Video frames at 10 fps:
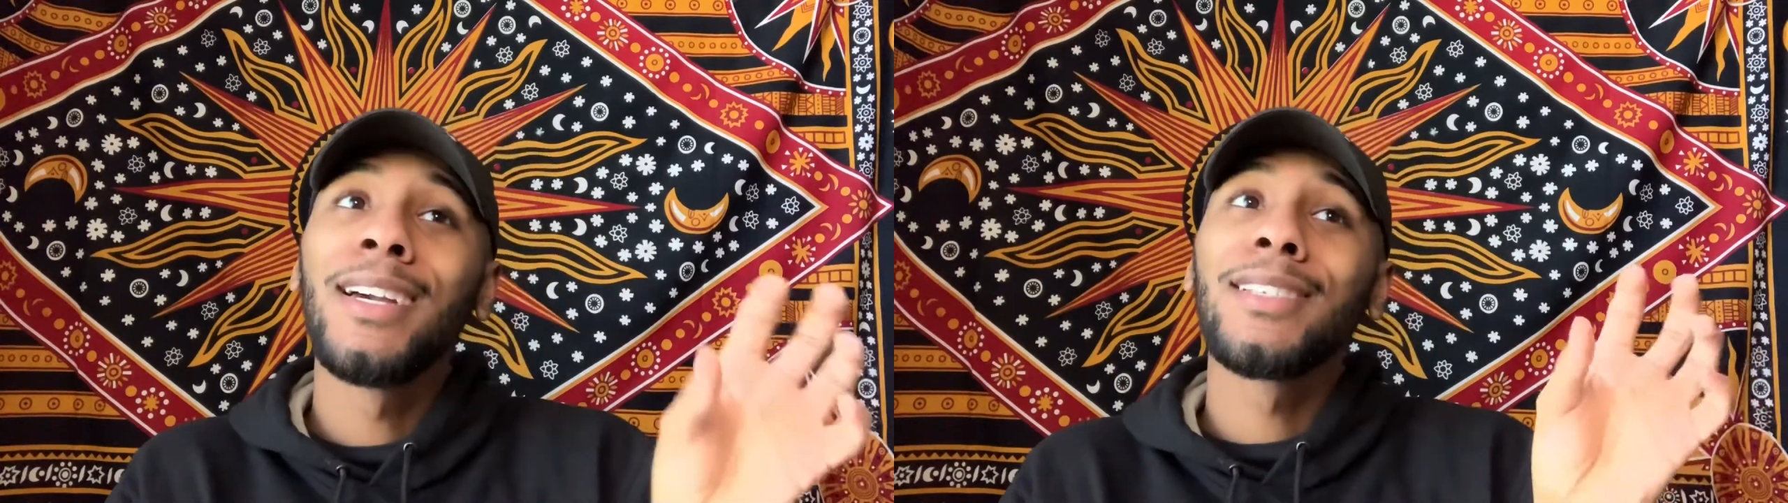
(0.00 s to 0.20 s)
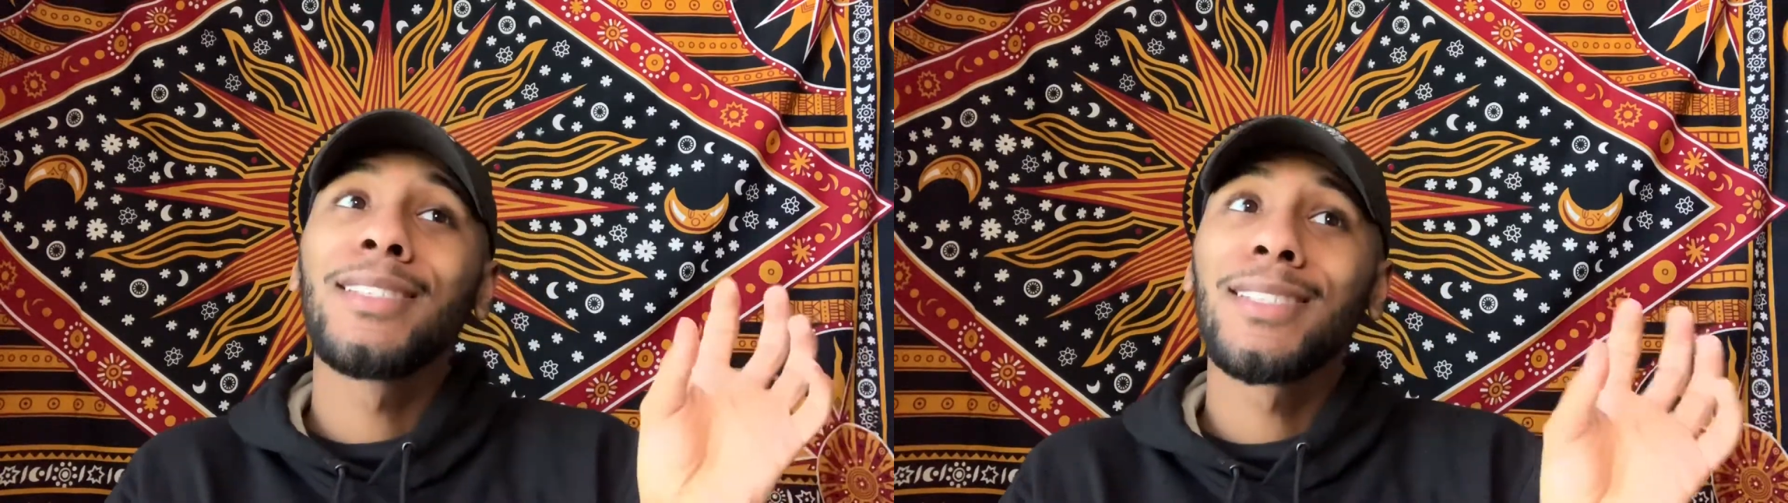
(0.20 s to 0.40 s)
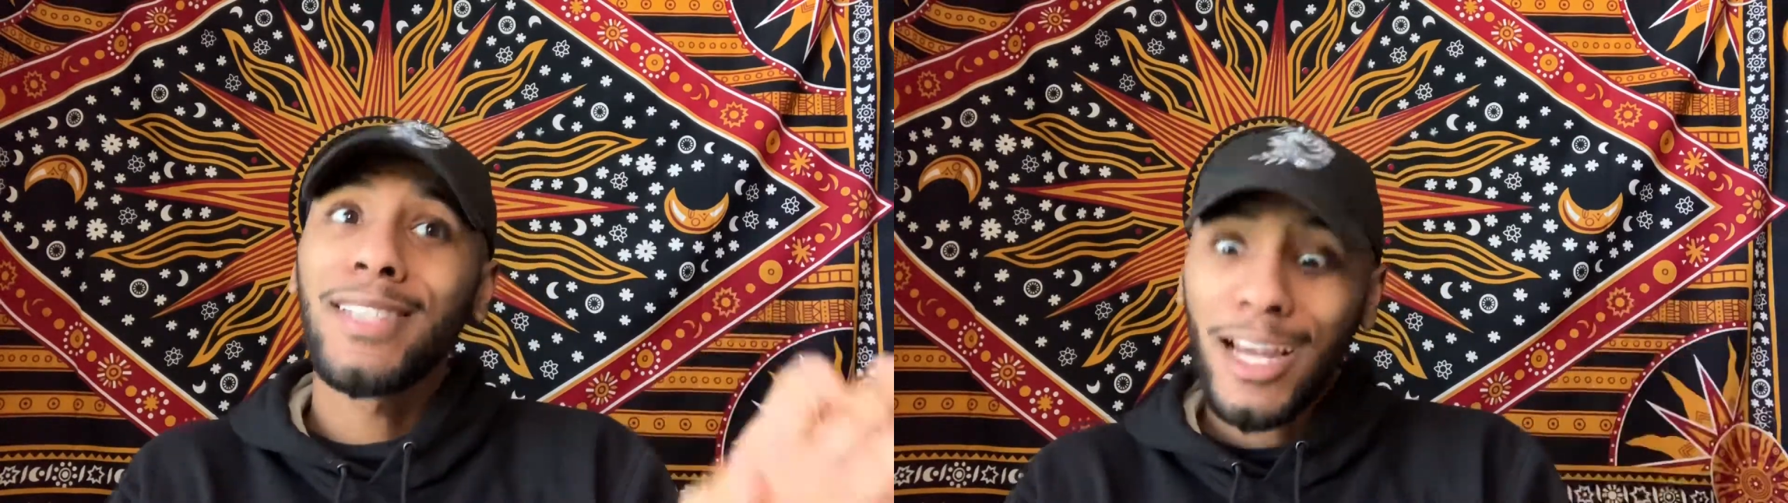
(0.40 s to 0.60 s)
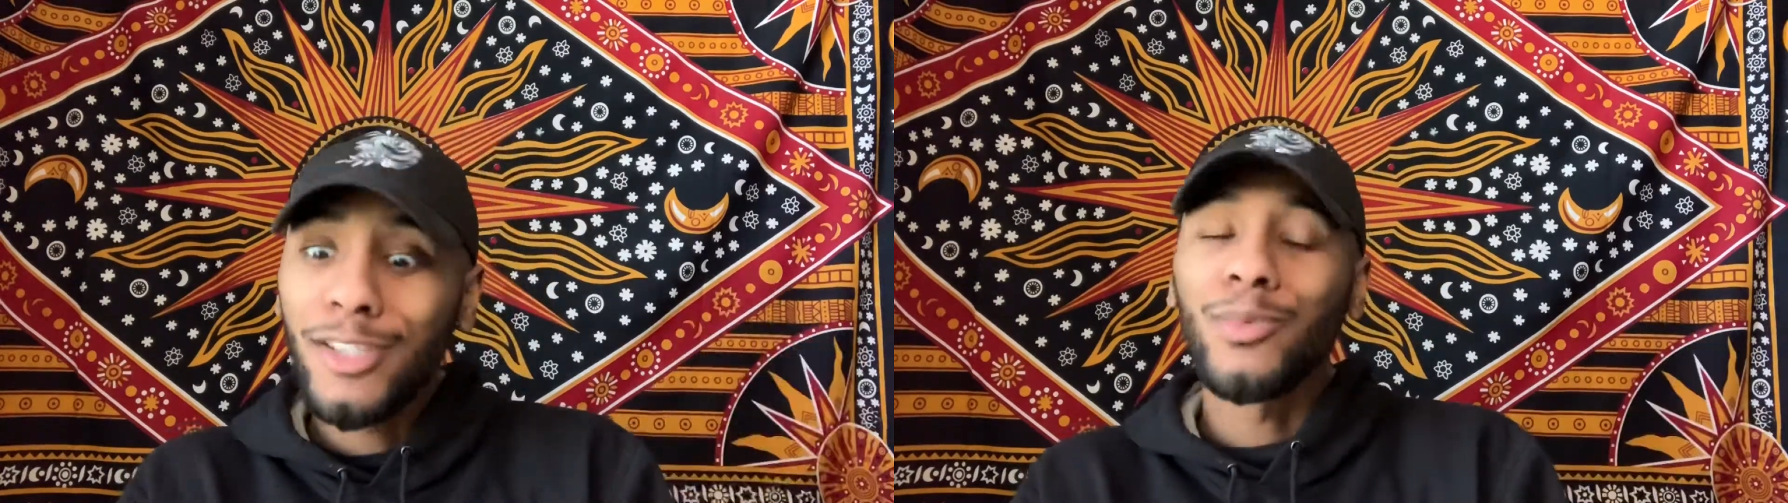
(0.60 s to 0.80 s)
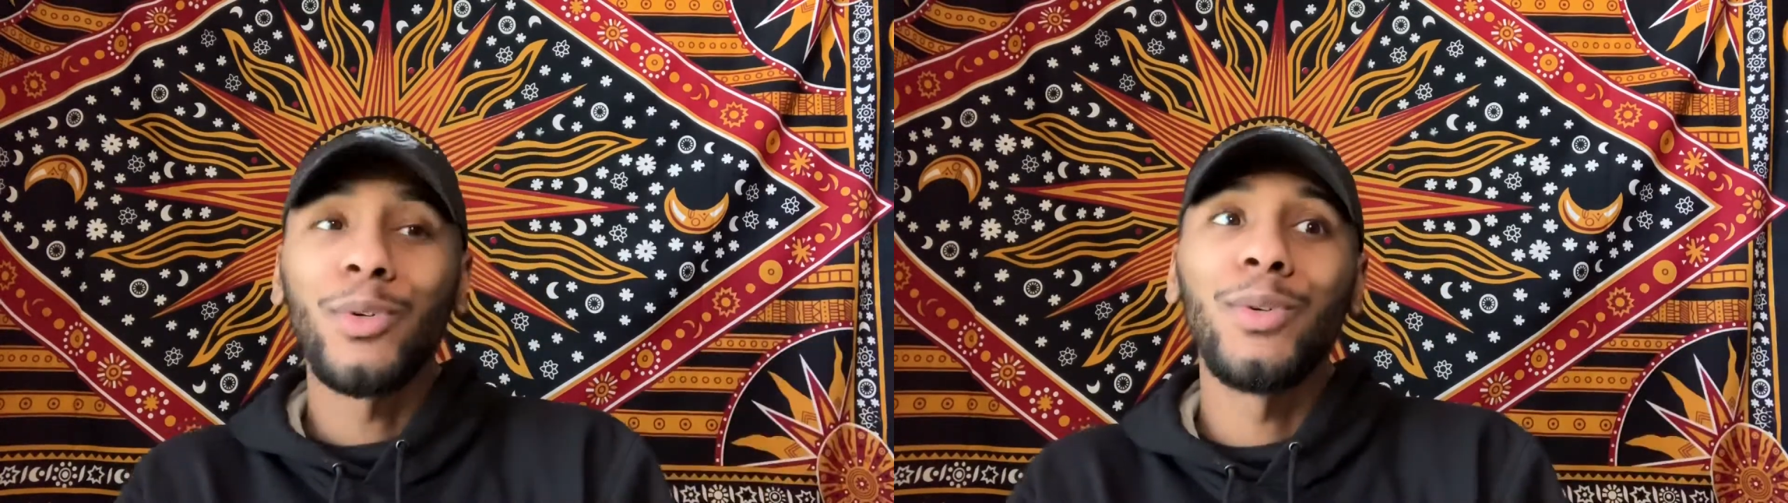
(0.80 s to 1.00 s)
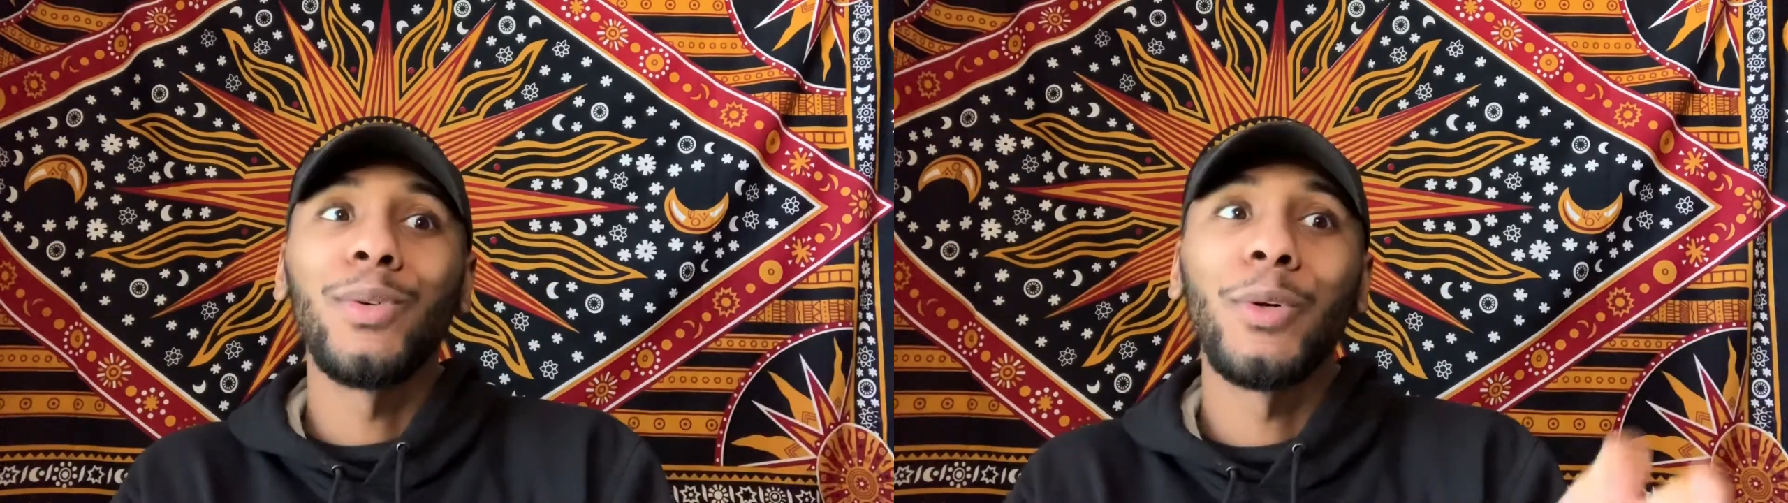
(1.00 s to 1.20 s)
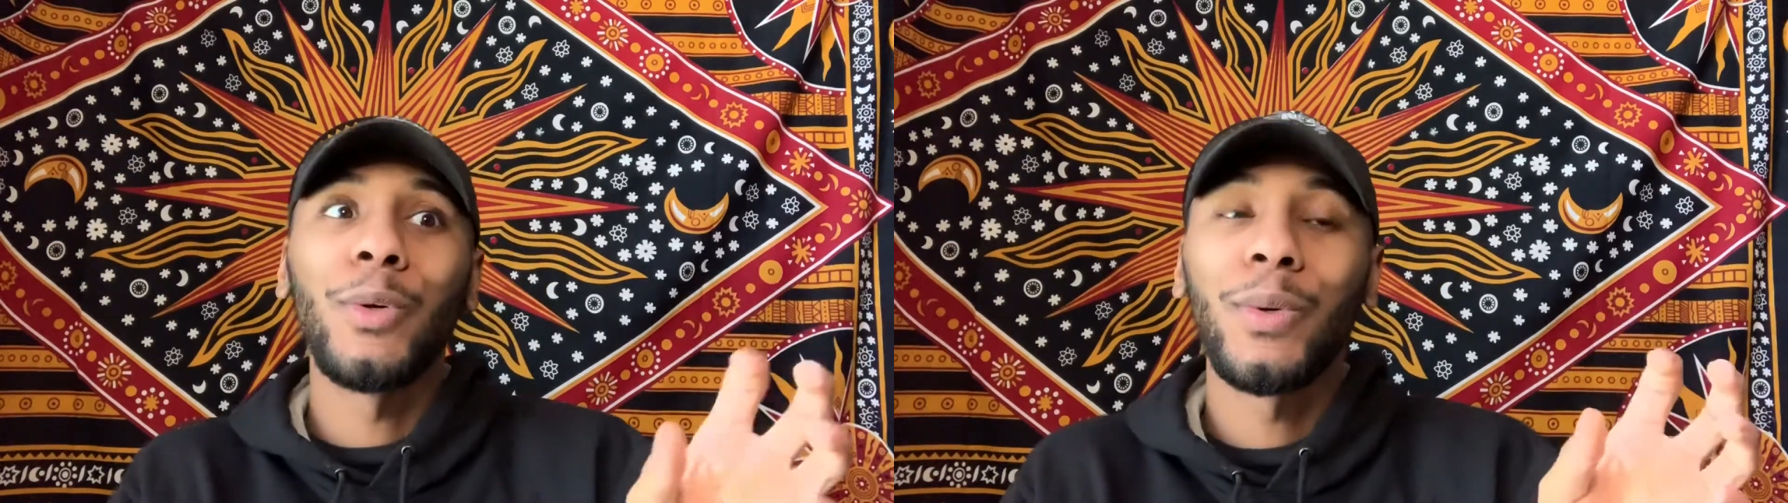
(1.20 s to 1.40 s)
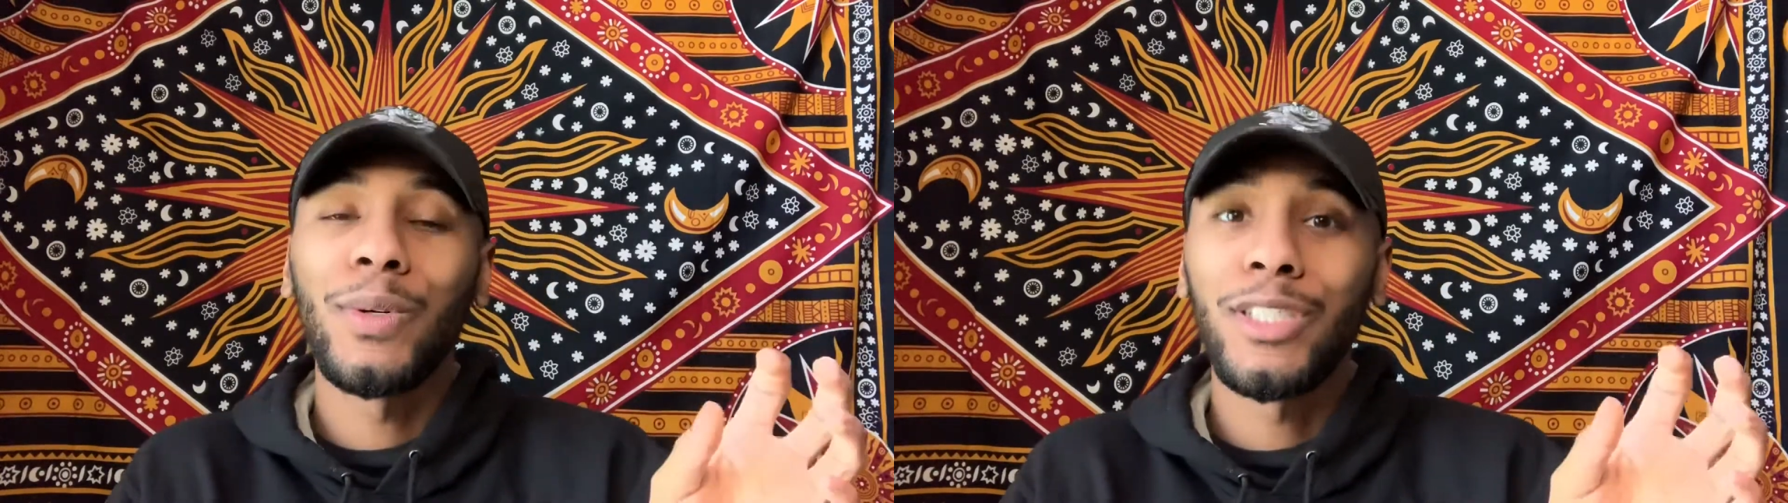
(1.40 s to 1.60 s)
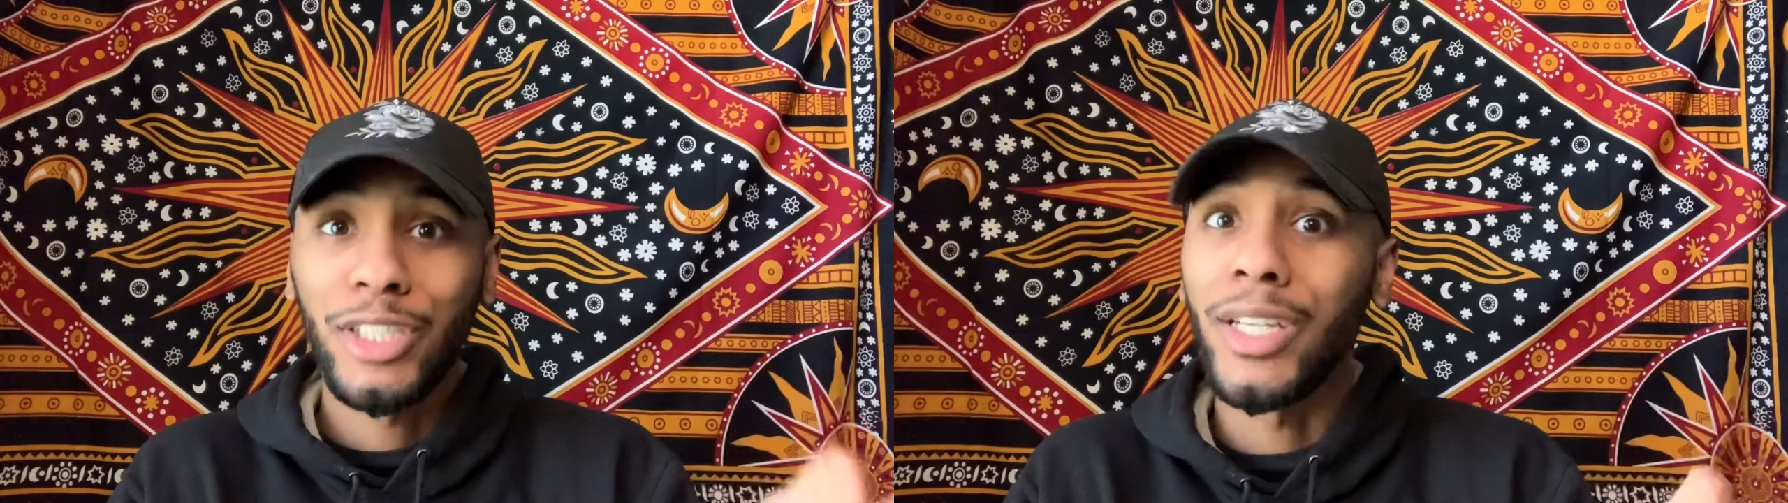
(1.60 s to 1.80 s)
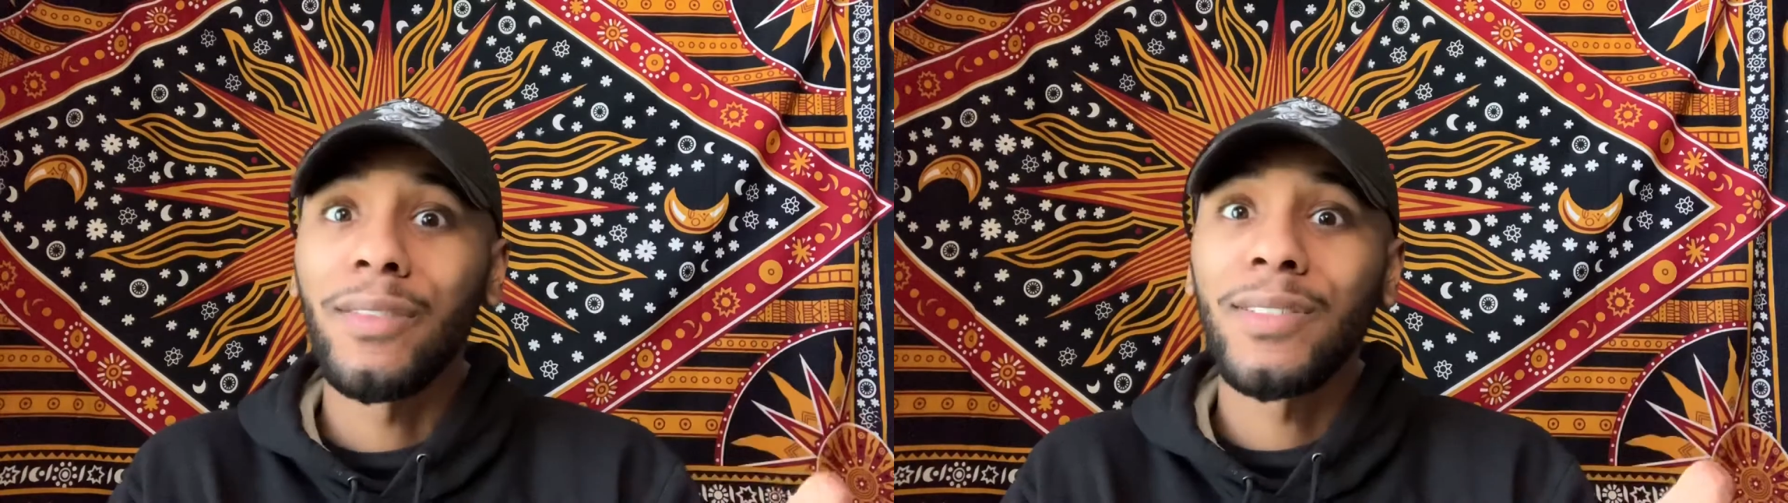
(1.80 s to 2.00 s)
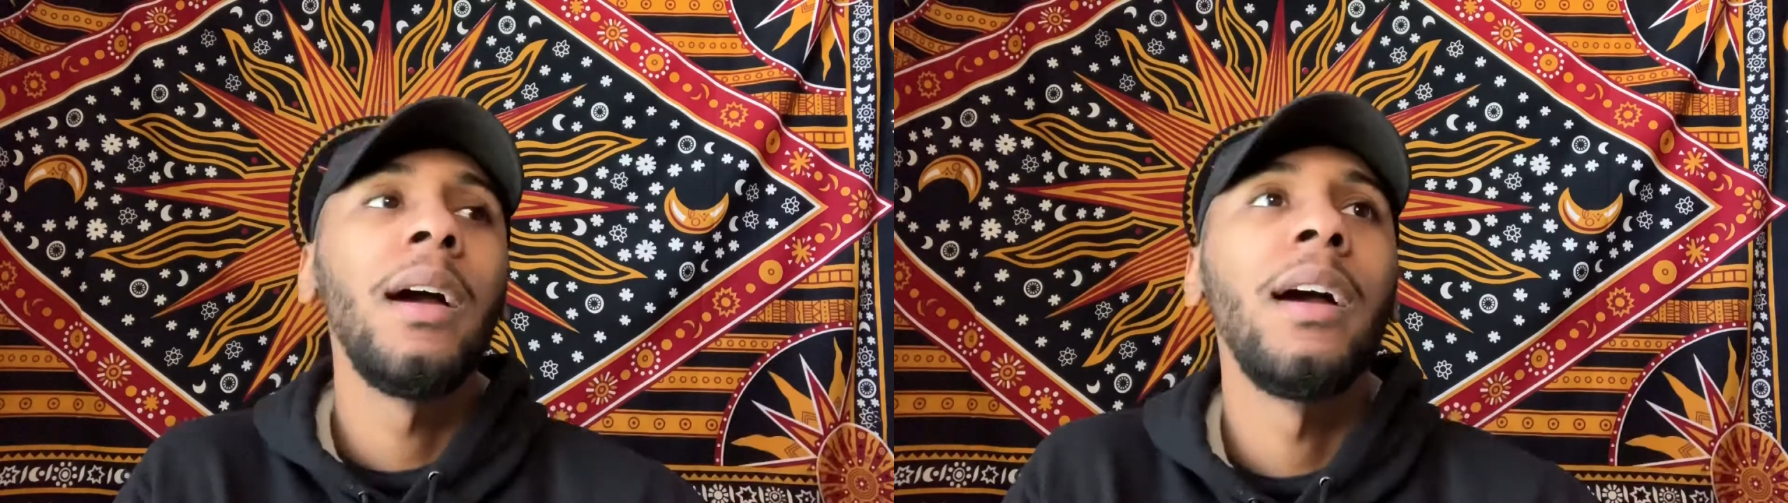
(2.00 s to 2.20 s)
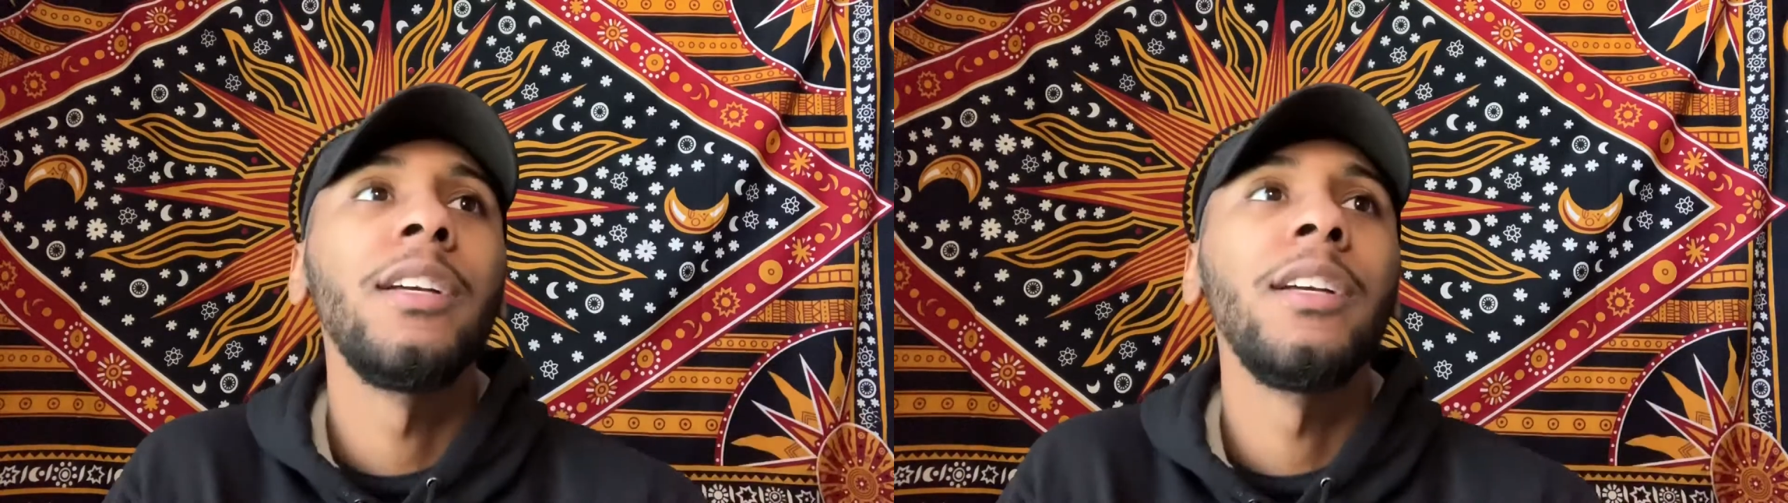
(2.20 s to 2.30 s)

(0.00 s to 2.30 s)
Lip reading: schedule shifts.